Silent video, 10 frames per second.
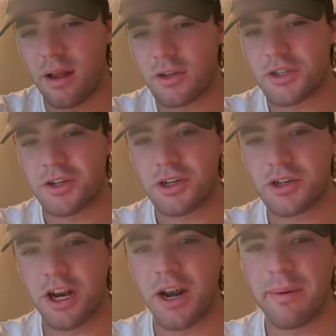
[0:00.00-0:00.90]

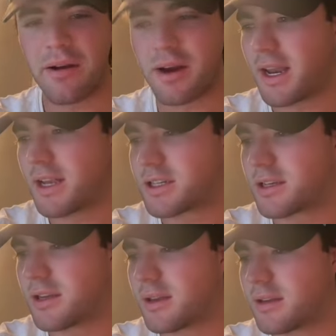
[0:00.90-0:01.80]
Straight up outright edge
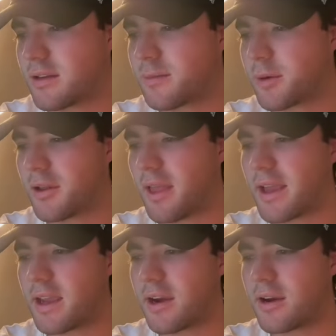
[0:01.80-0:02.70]
to Spirit
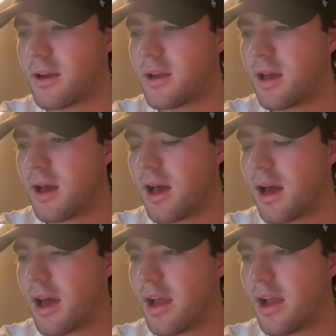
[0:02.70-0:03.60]
Lake here.
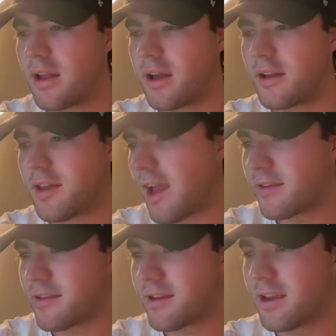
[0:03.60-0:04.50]
A
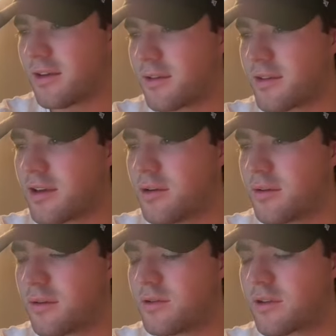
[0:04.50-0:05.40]
test in ELC
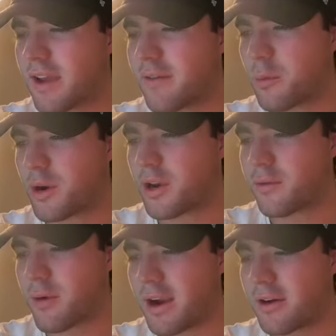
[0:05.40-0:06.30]
who doesn't have the
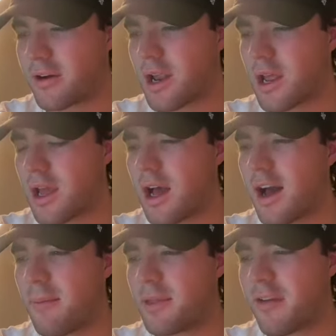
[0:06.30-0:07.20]
prettiest record,
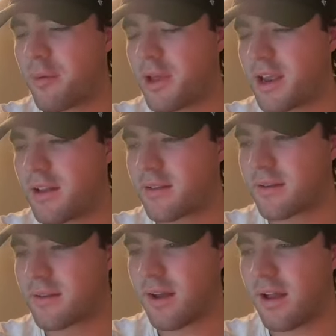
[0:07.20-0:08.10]
but they've played
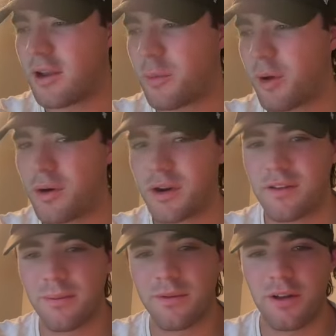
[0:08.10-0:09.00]
against solid
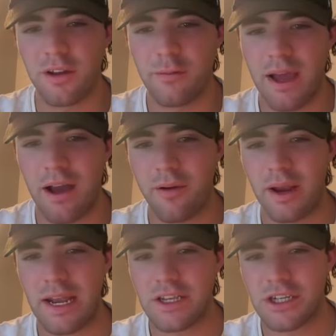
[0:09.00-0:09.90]
opponents. I'm still giving my
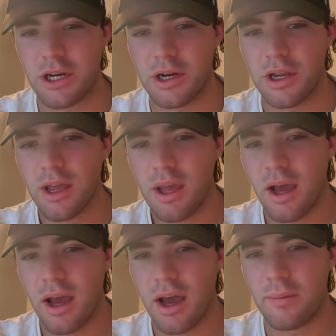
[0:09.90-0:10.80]
outright edge here
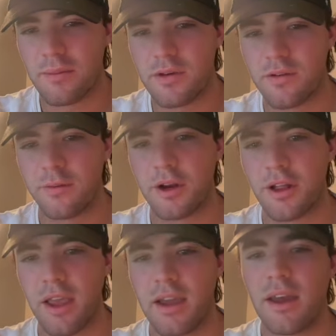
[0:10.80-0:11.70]
to
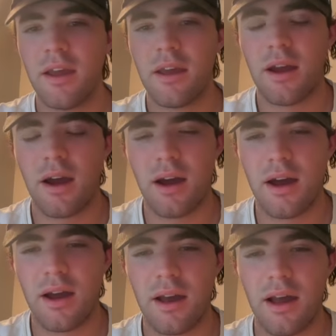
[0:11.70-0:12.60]
Spirit Lake.
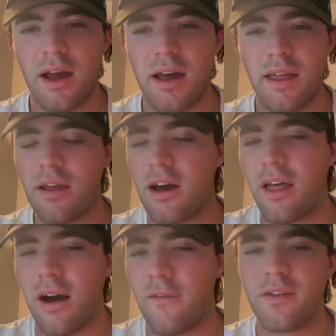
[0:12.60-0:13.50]
The
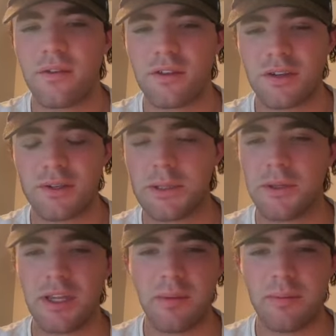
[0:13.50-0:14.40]
offense is just too
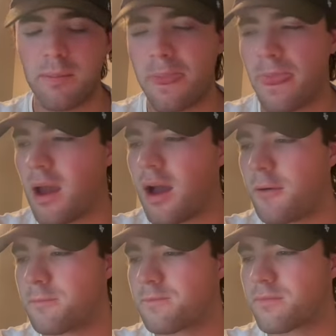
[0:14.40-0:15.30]
deep.
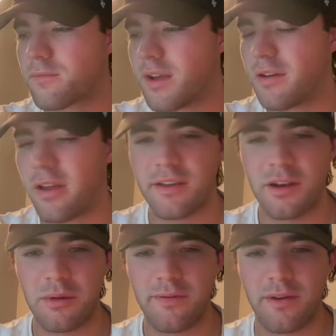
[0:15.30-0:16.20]
Nevertheless,
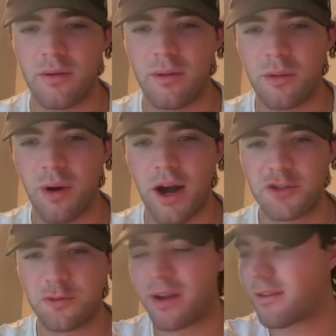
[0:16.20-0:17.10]
going to be a fun one to
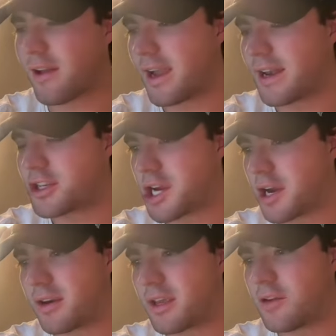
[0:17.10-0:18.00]
watch. West Lyon and
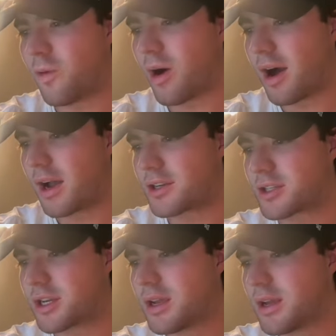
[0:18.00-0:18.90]
Cherokee
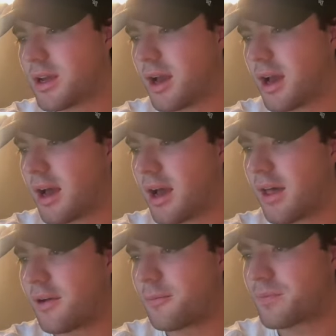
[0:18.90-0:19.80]
Wash.
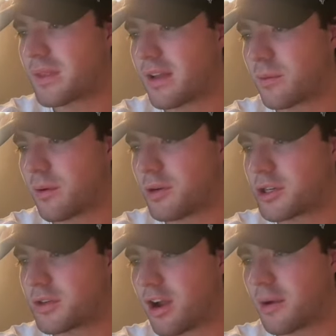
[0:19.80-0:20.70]
That's one we
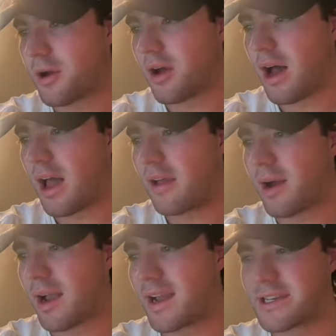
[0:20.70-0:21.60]
should talk about.
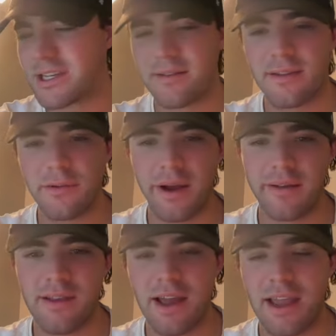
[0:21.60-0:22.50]
I got a chance to see
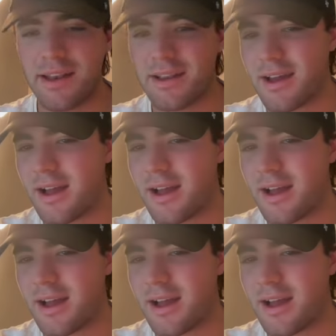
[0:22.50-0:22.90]
West Lyon.